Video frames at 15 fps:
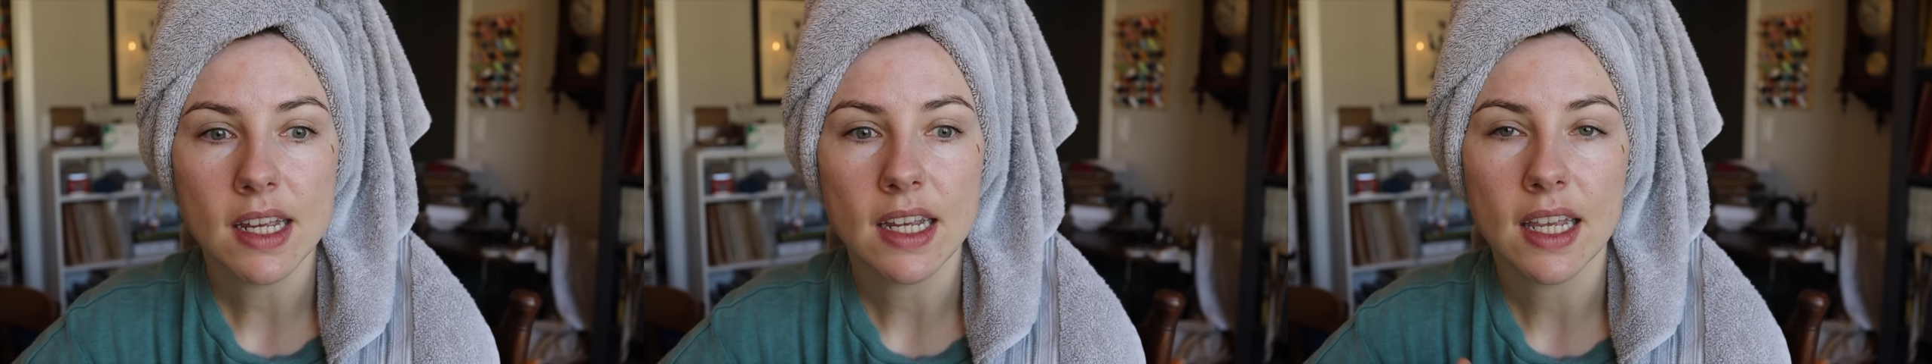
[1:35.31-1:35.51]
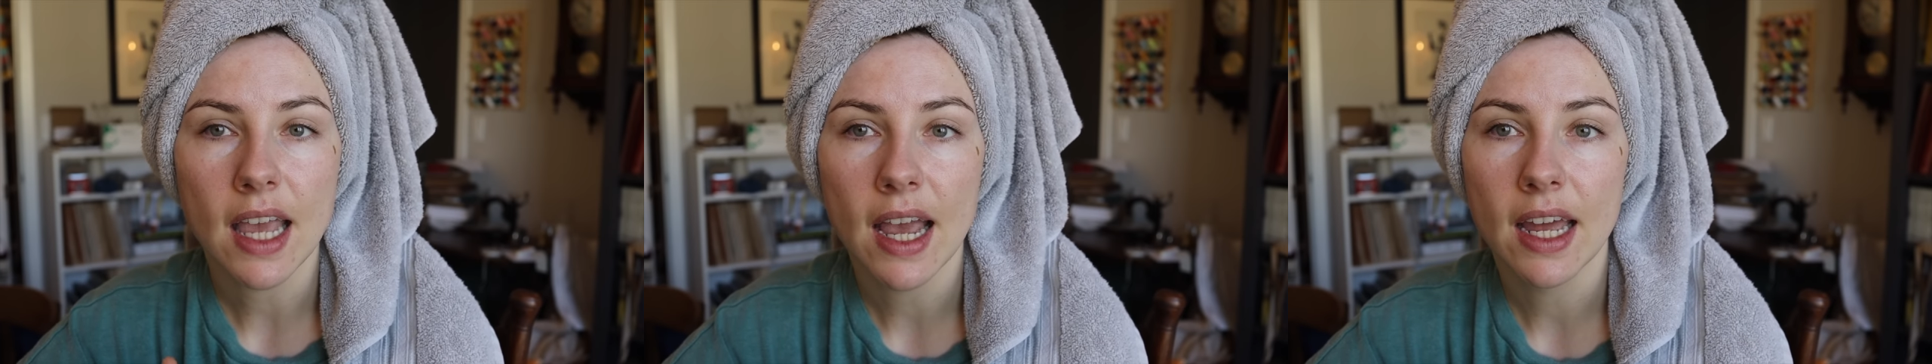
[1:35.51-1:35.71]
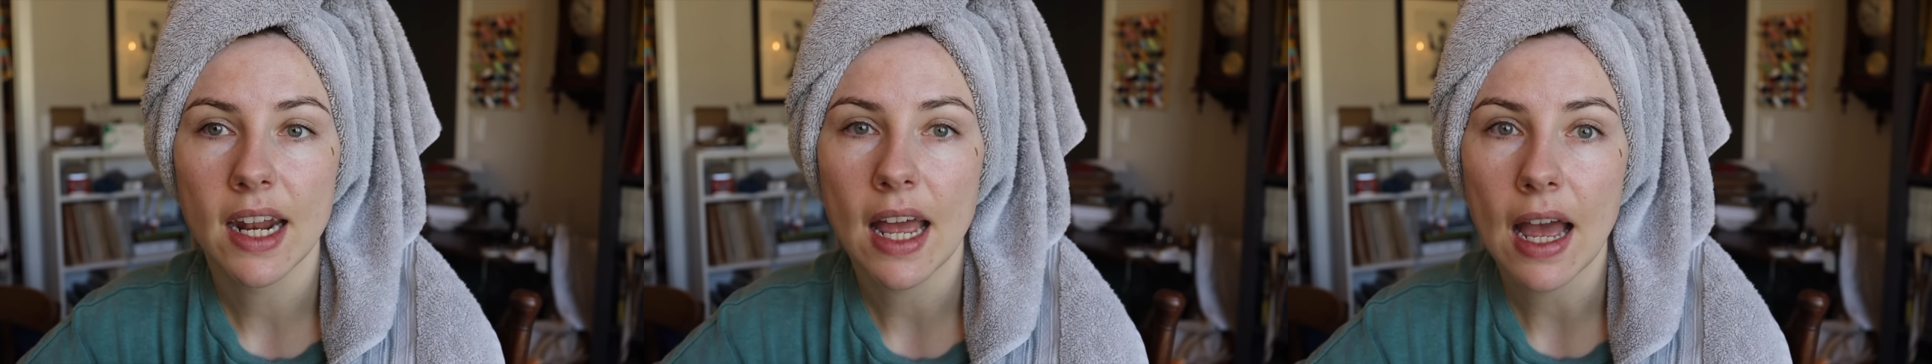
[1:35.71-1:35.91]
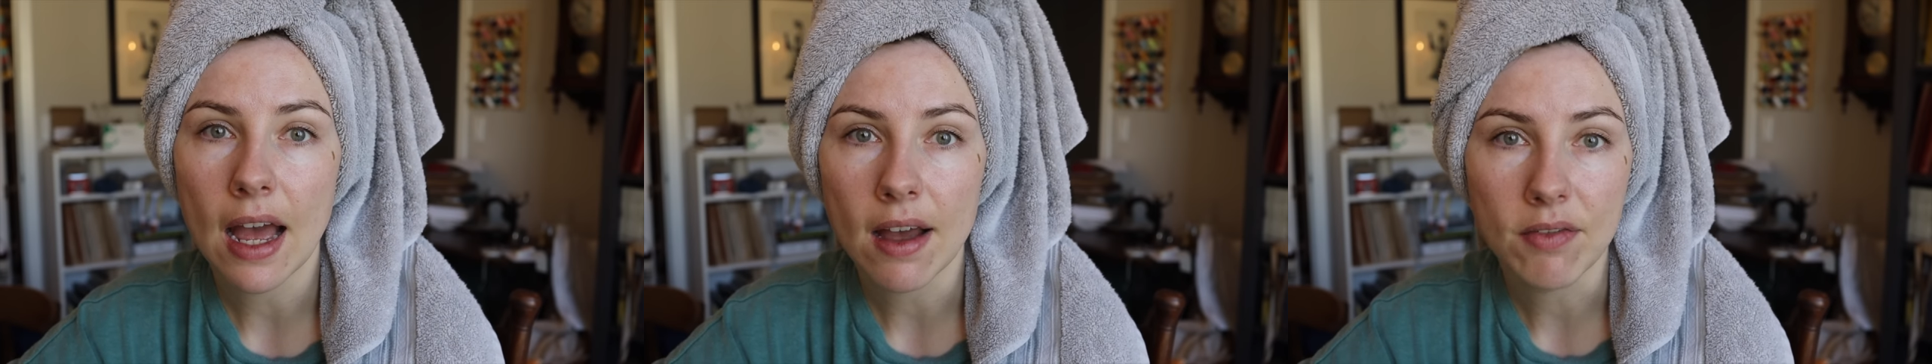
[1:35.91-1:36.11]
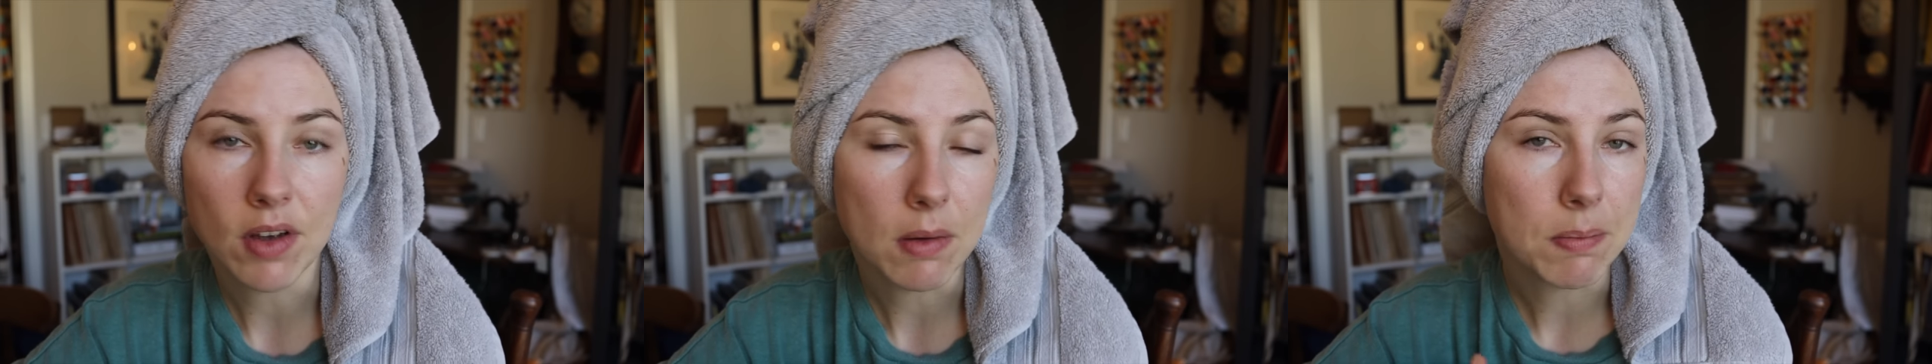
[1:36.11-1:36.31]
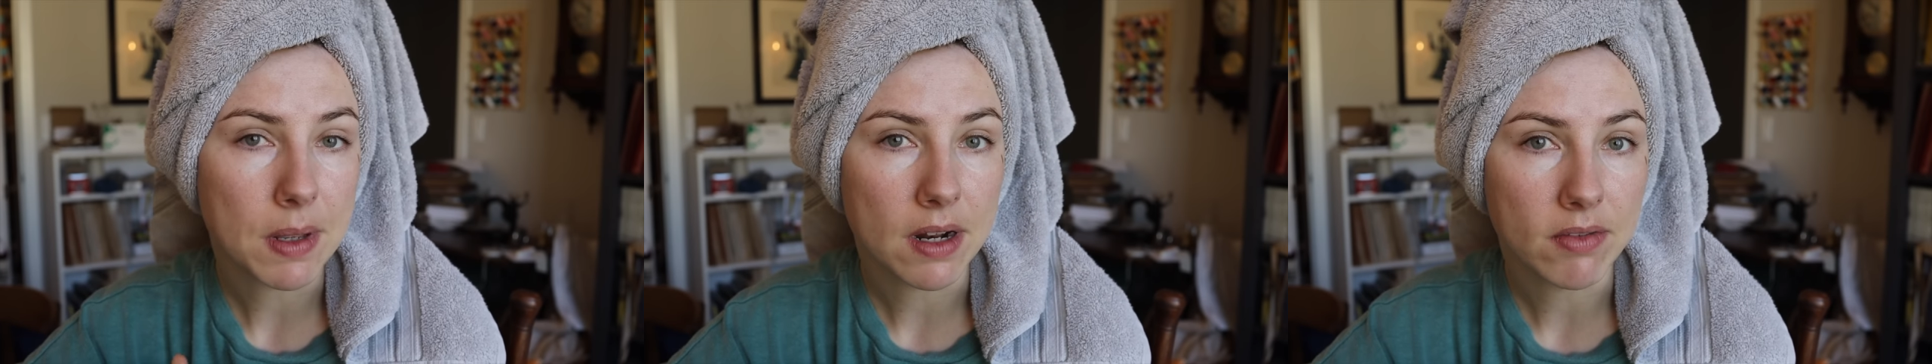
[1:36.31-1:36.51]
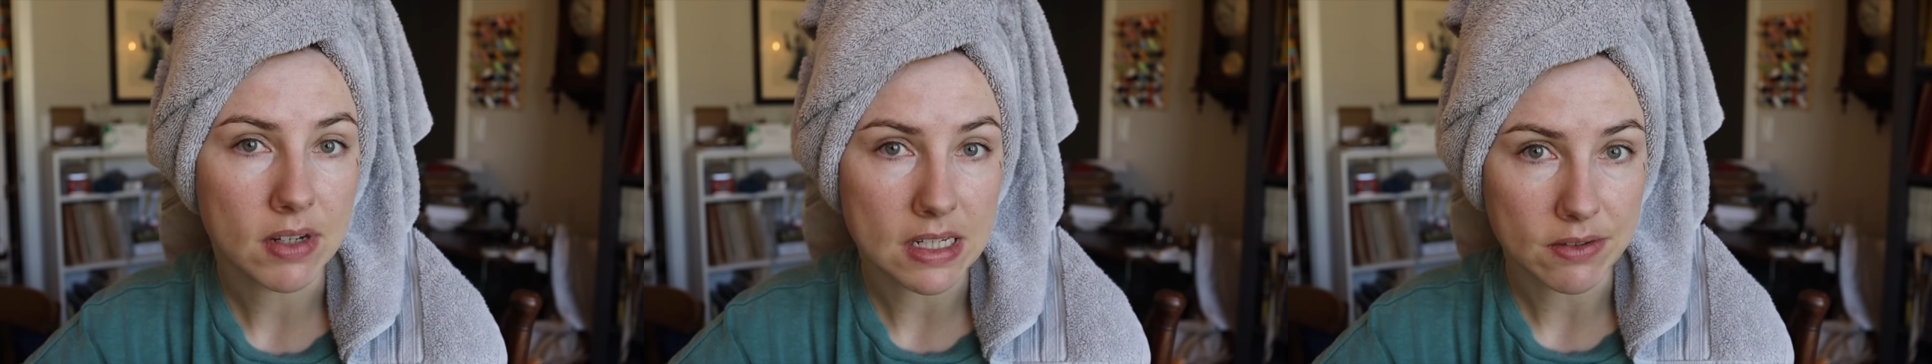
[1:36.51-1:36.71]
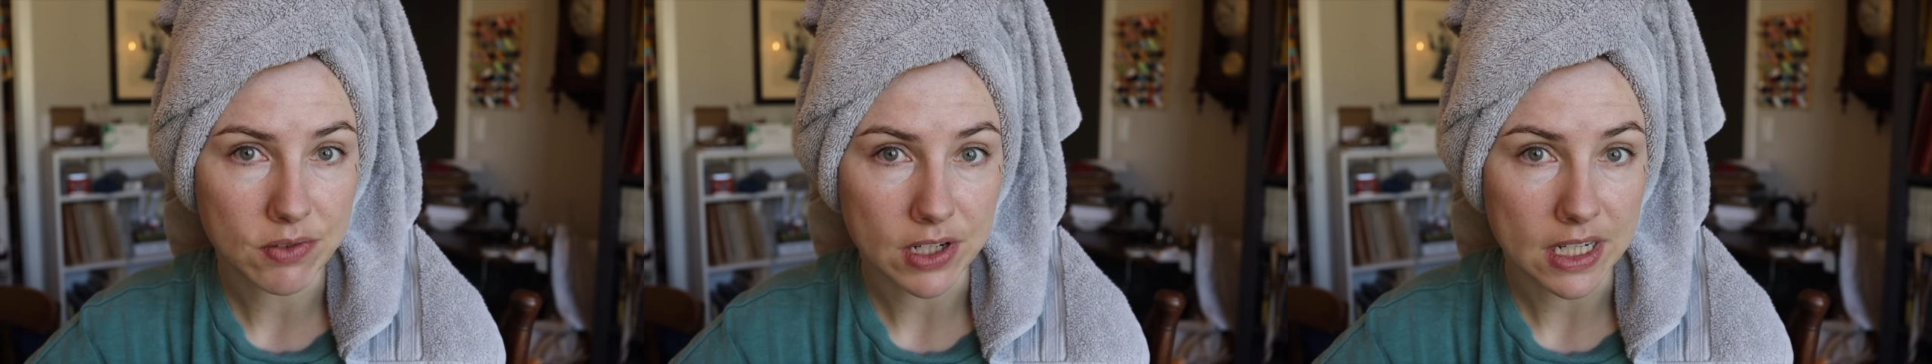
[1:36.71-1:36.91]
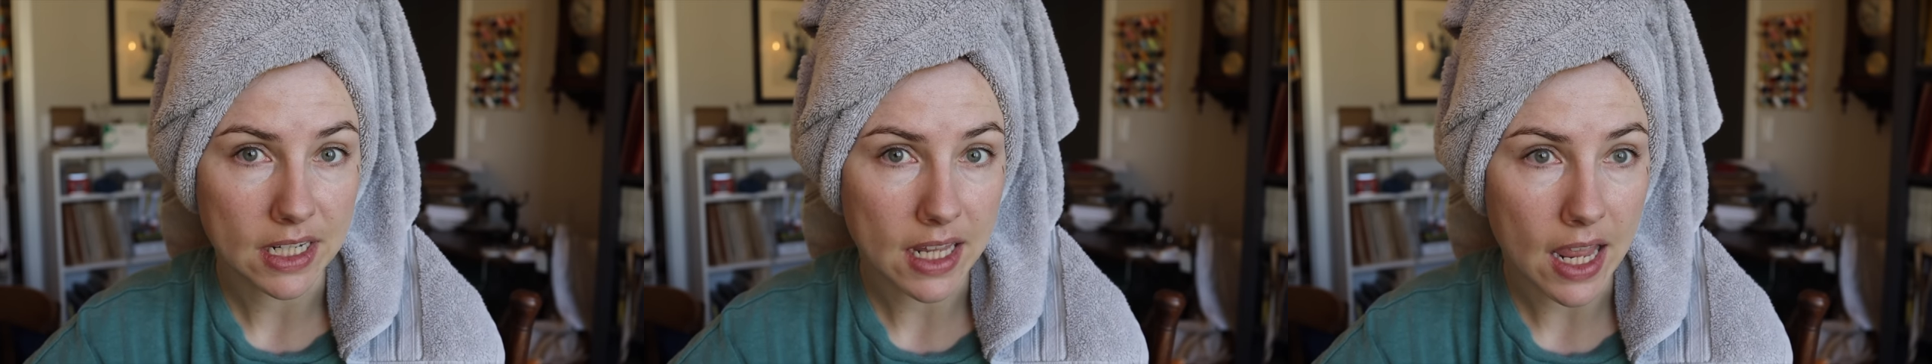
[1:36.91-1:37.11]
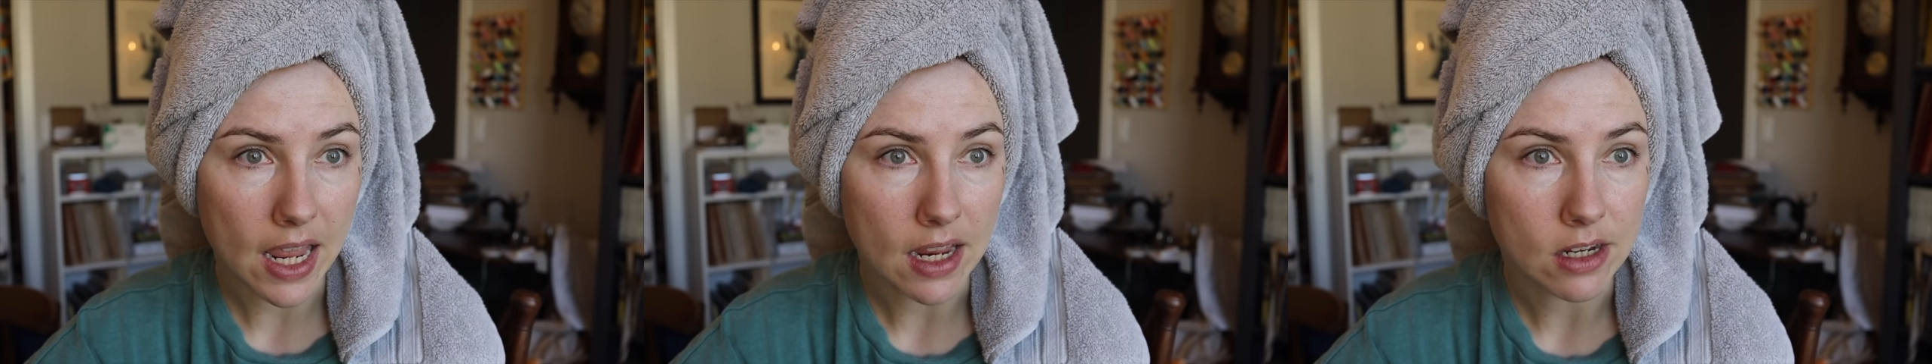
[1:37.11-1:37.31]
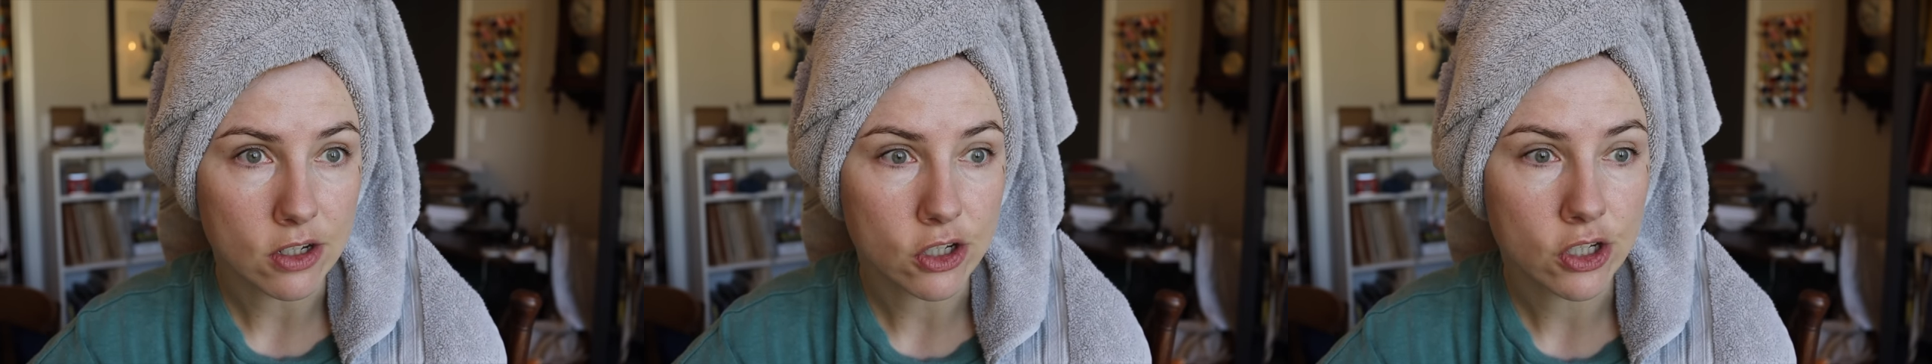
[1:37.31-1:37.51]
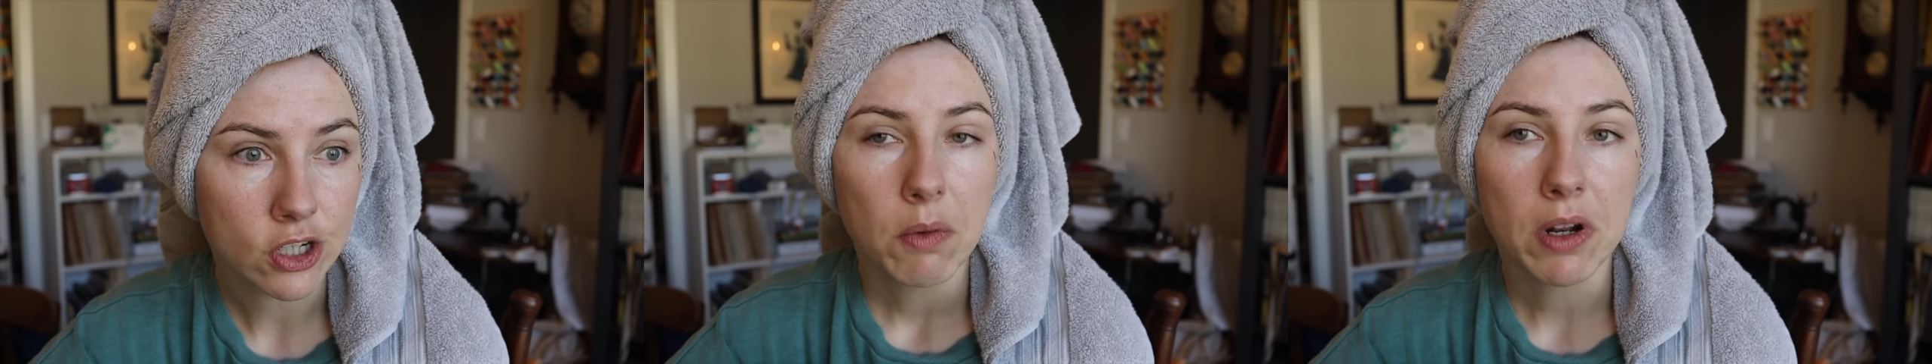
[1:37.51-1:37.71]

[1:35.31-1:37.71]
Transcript: it can have a bit of a different gauge.